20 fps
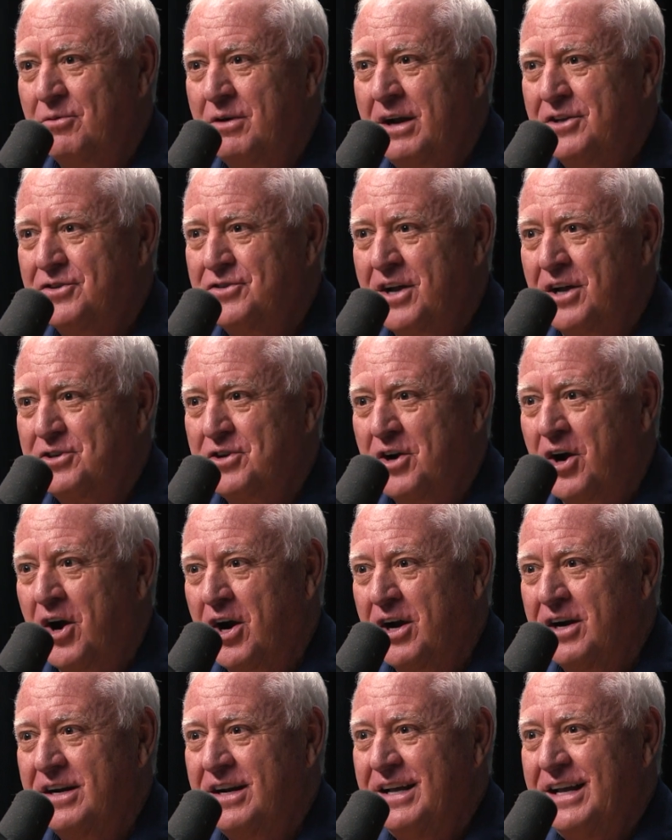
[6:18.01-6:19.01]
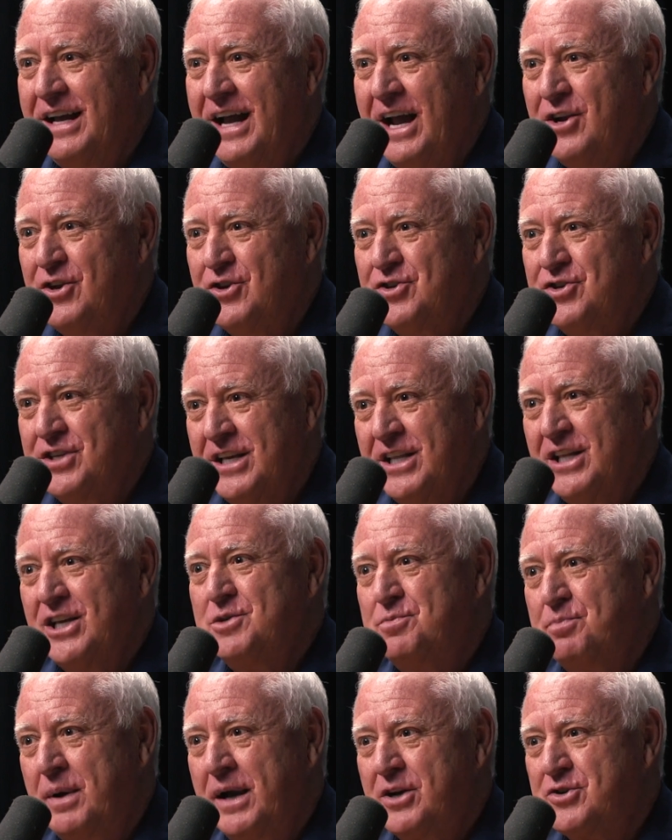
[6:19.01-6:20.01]
the Renaissance art. And you see
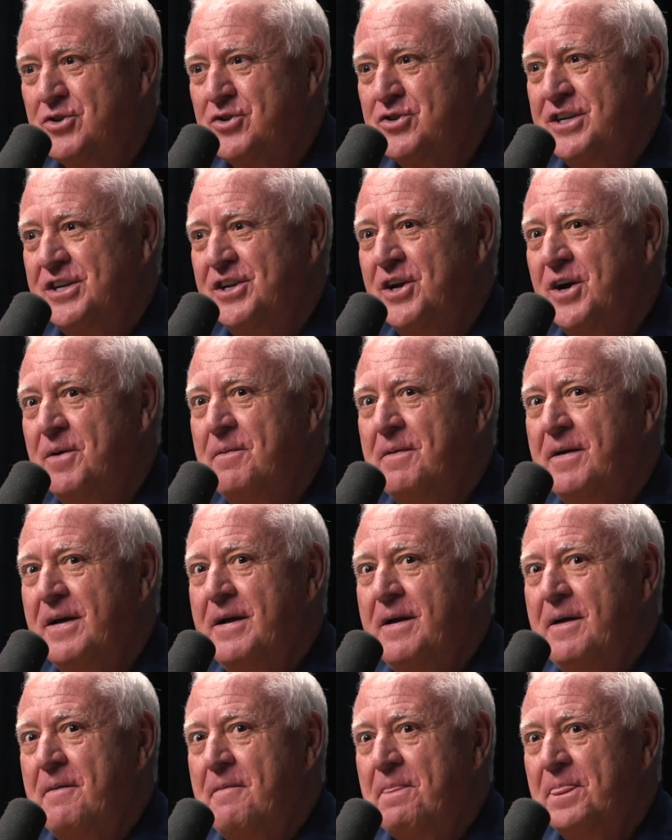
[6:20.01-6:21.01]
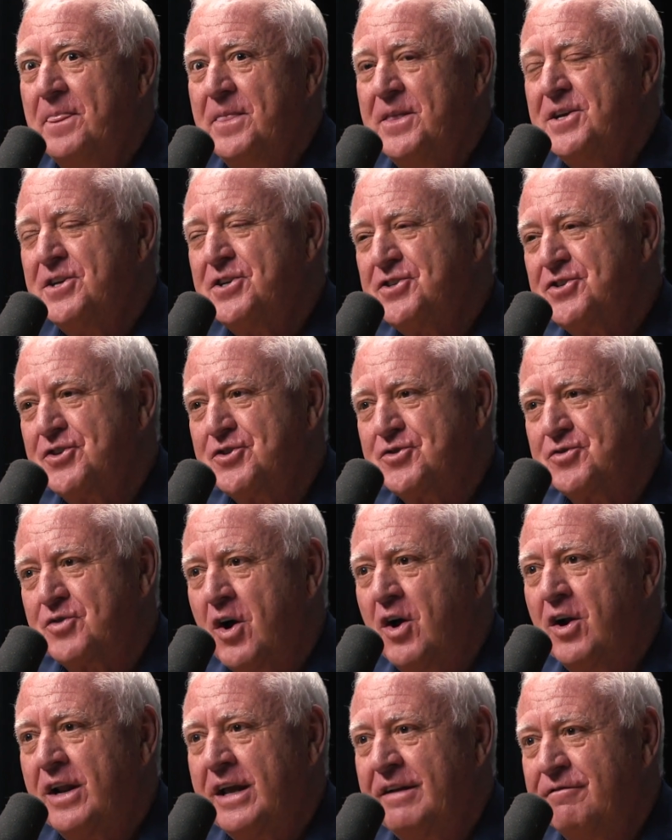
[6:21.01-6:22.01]
these pictures, and you go, this
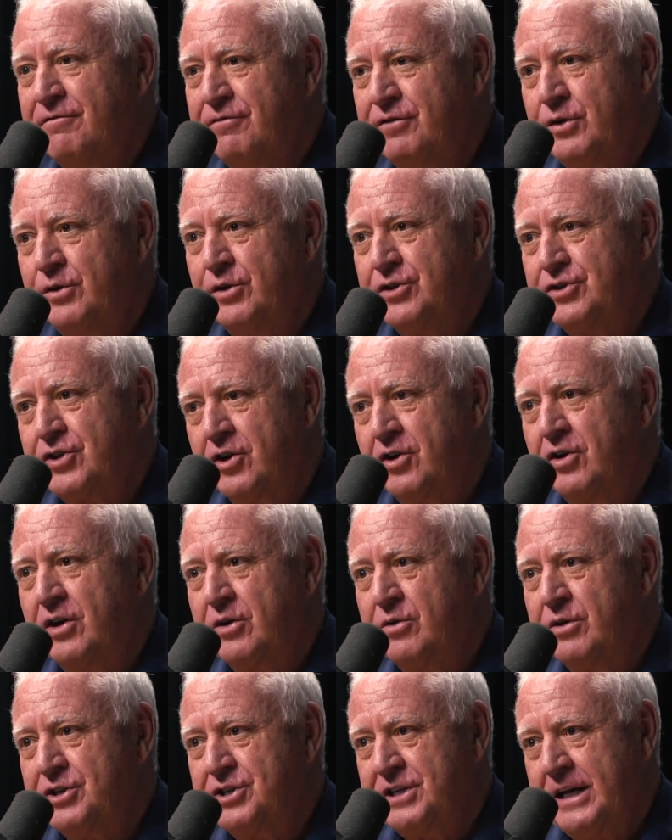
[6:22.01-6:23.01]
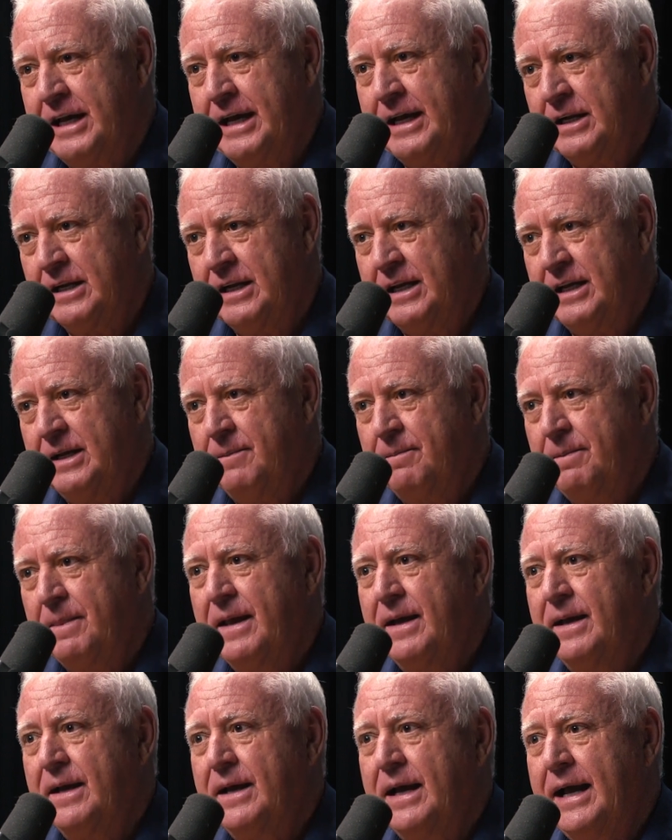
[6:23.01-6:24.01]
strongly influenced early Christianity,
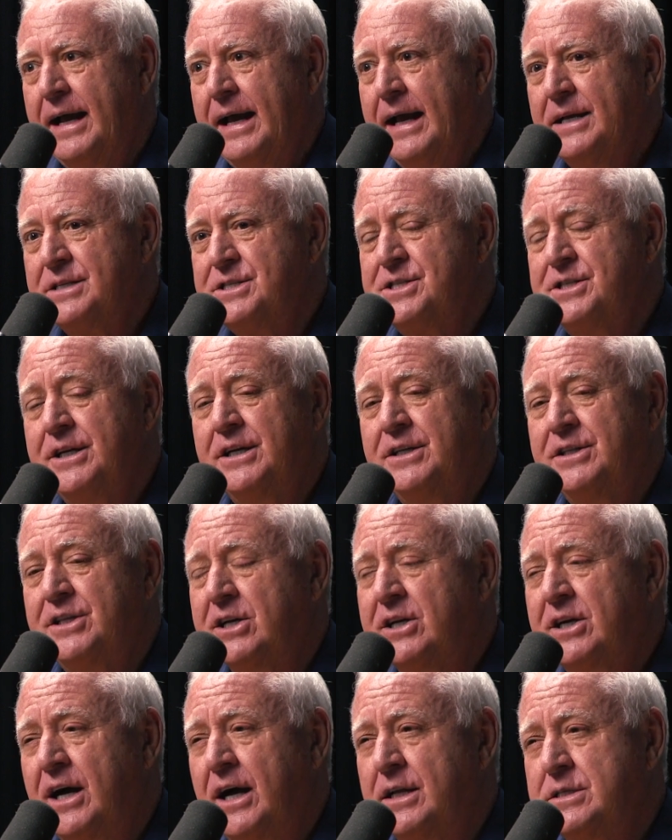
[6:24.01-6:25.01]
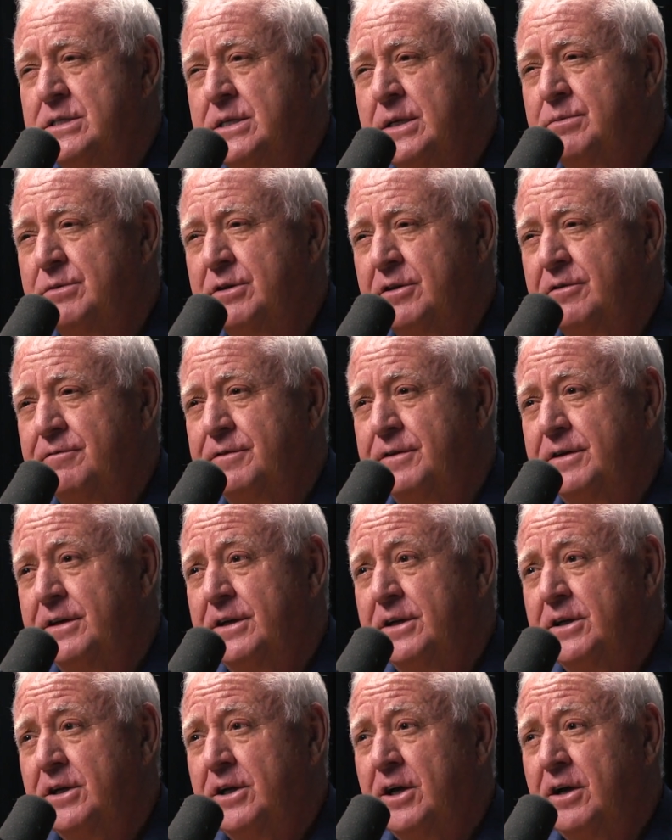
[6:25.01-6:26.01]
as did the concept of
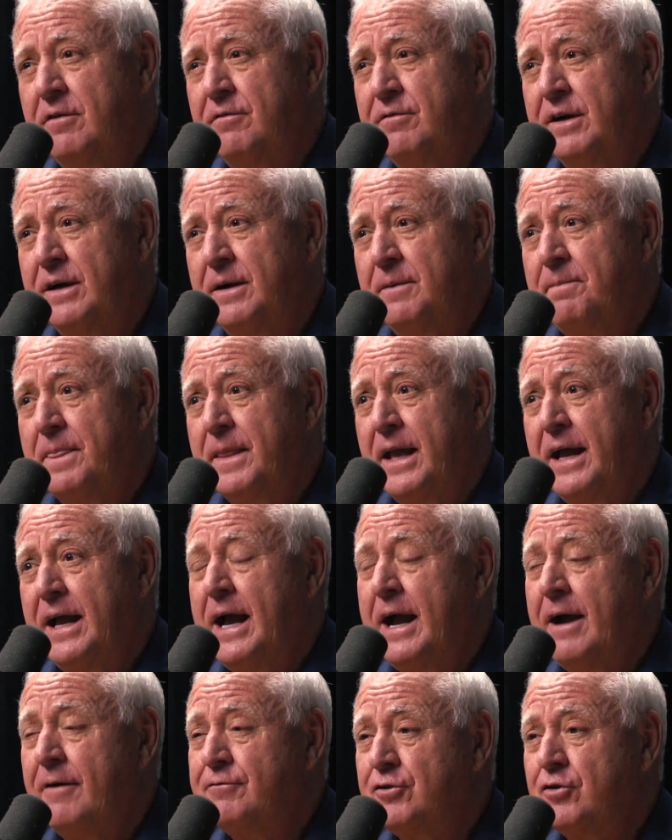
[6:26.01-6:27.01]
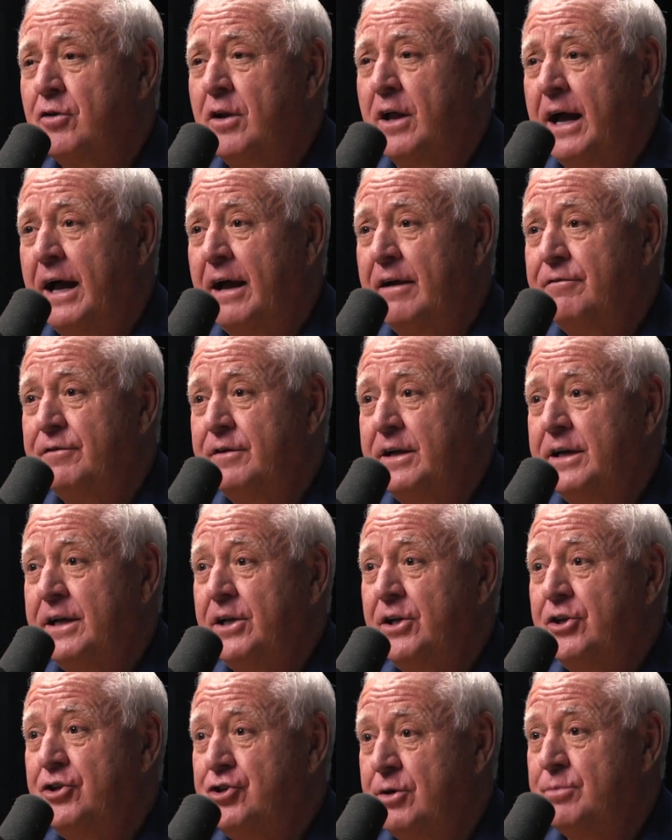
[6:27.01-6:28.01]
of uh, afterlife
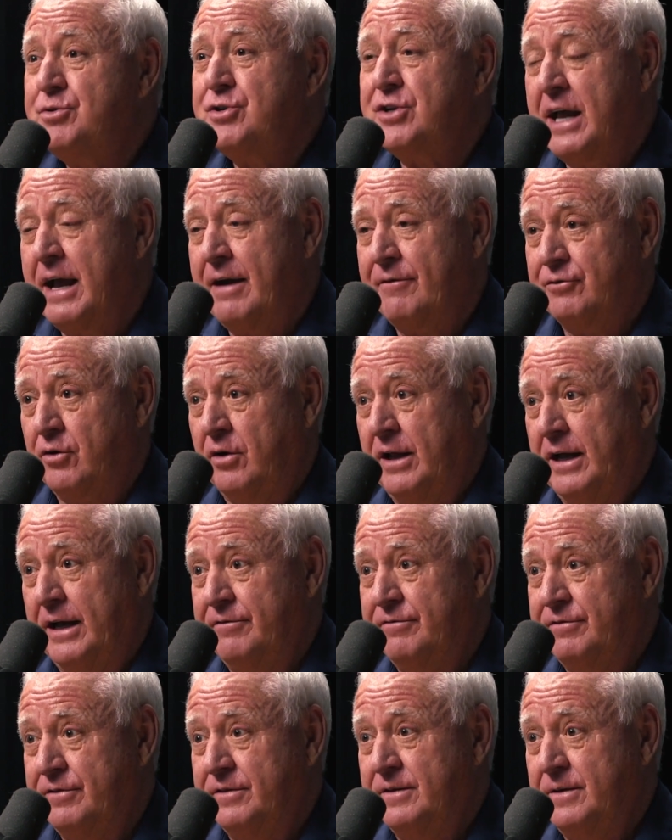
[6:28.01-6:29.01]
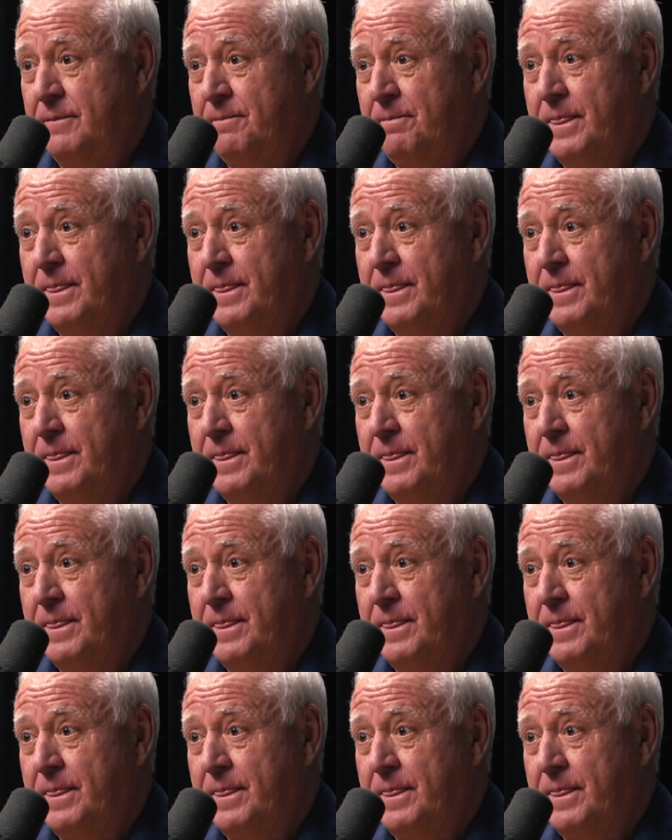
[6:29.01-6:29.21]
in Egyptian afterlife.